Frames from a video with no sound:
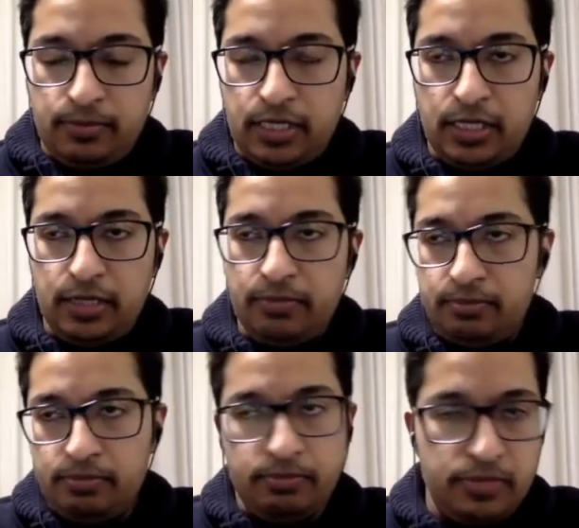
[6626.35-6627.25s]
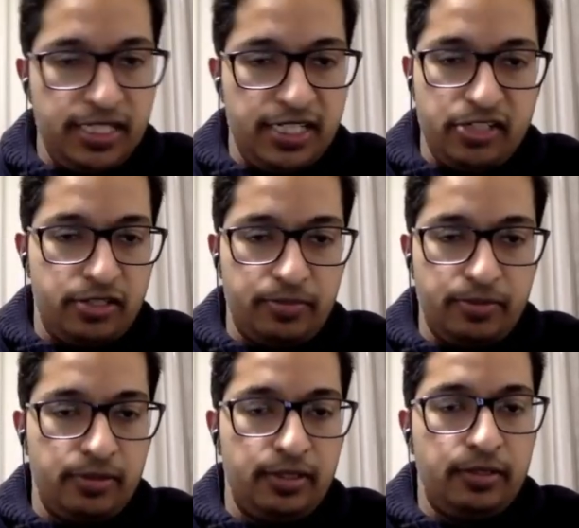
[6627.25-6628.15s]
uh, leadership
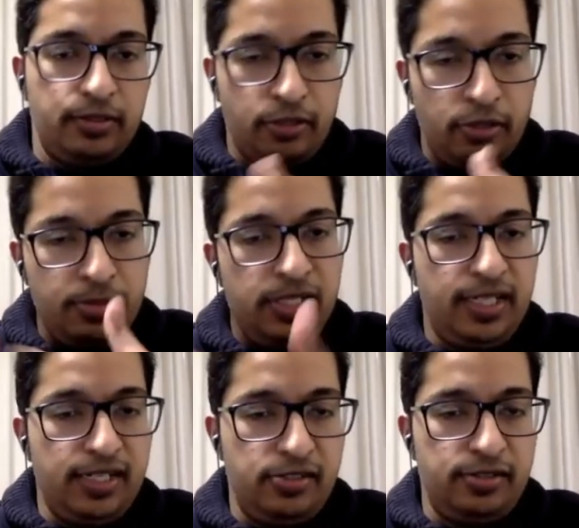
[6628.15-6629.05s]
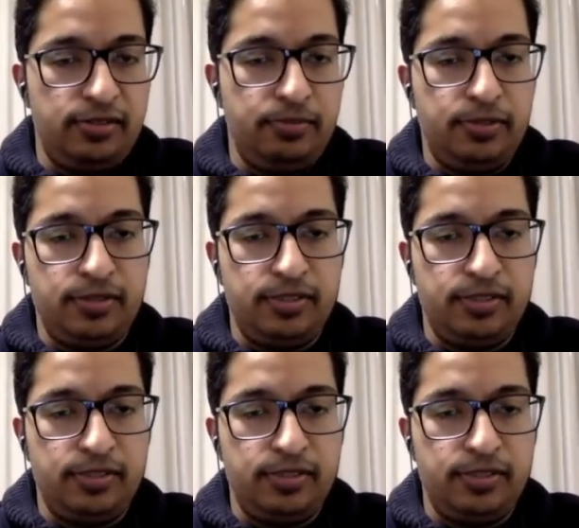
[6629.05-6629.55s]
role, and all, communication is important.